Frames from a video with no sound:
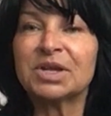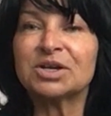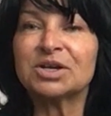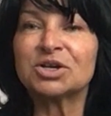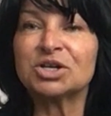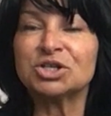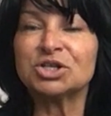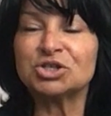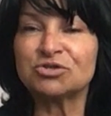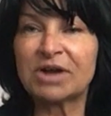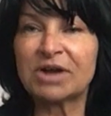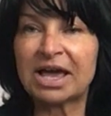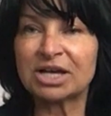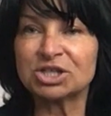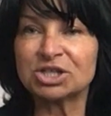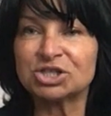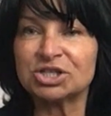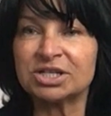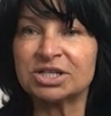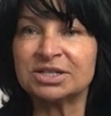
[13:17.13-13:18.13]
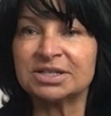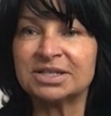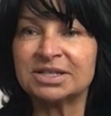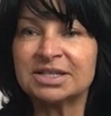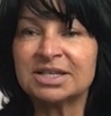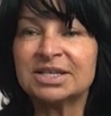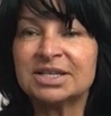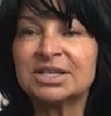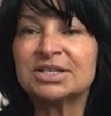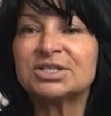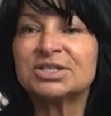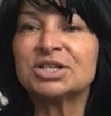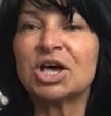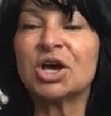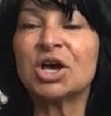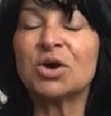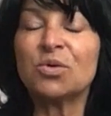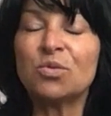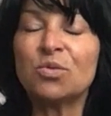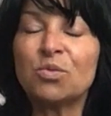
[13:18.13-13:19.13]
contraction.
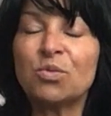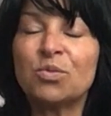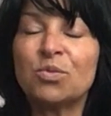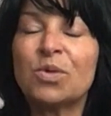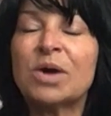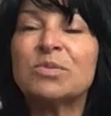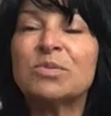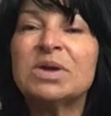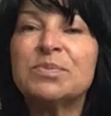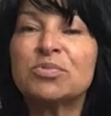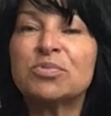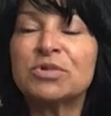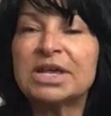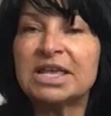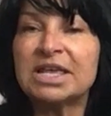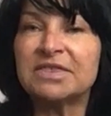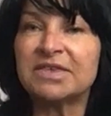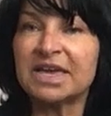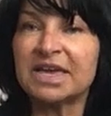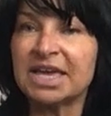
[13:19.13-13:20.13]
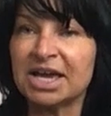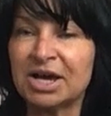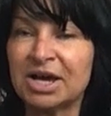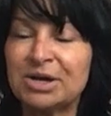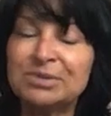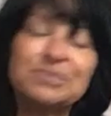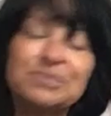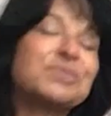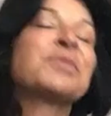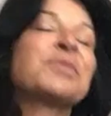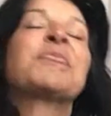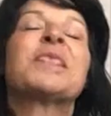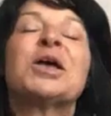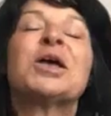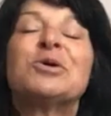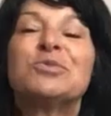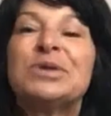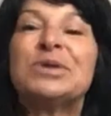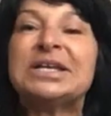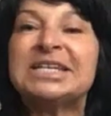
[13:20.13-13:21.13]
So when we breathe here,
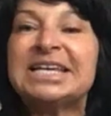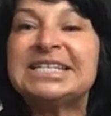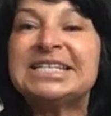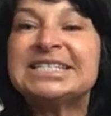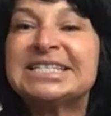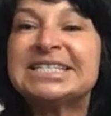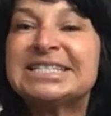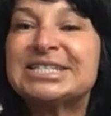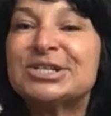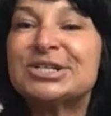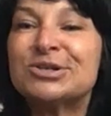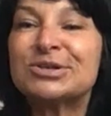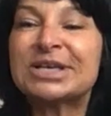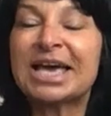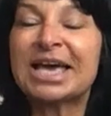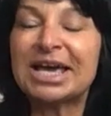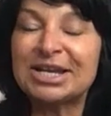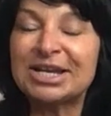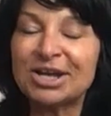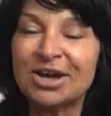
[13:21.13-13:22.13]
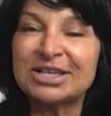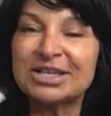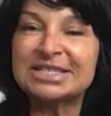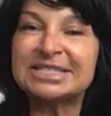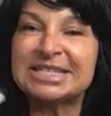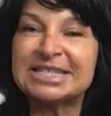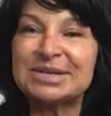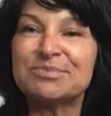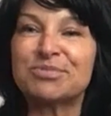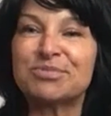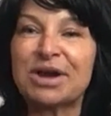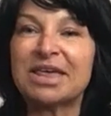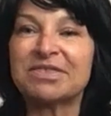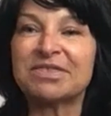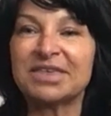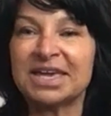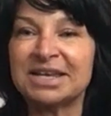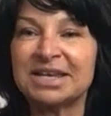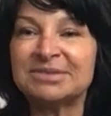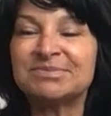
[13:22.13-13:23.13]
we need to still get a nice deep breath
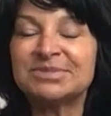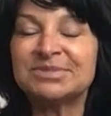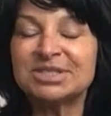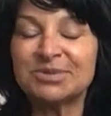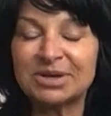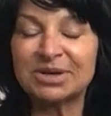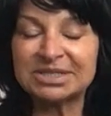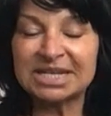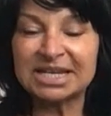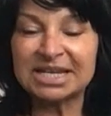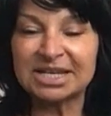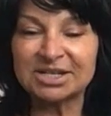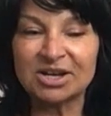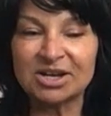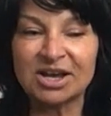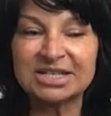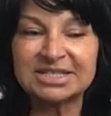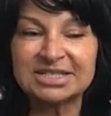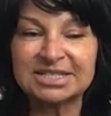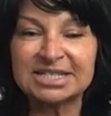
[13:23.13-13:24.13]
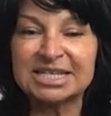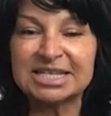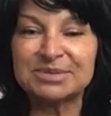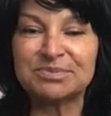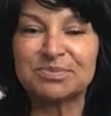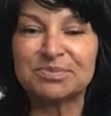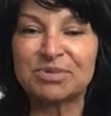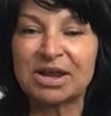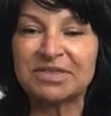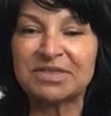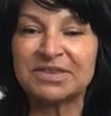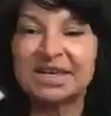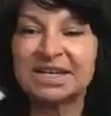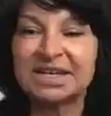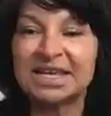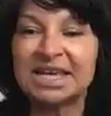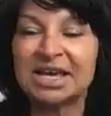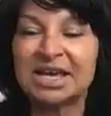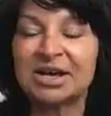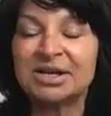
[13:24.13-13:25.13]
in. So I'll take a nice deep breath in
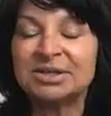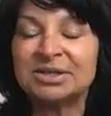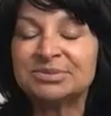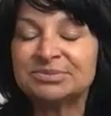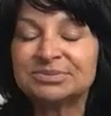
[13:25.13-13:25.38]
here.